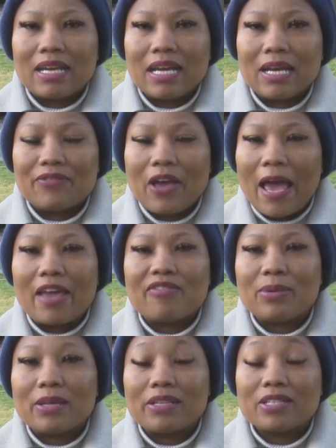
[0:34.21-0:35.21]
uh, I
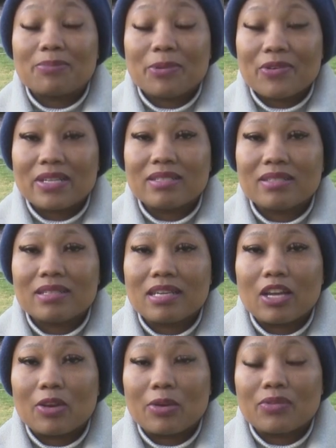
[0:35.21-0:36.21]
have been
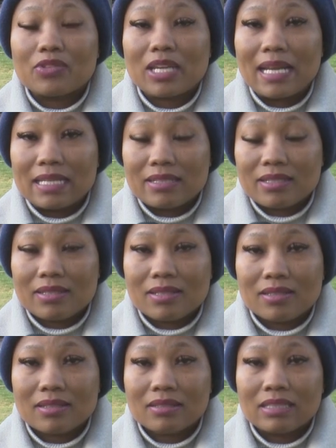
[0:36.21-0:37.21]
experiencing a lot of
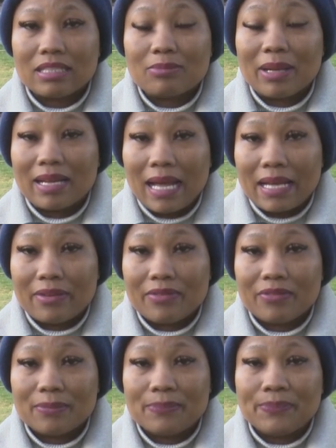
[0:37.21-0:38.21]
challenges in my life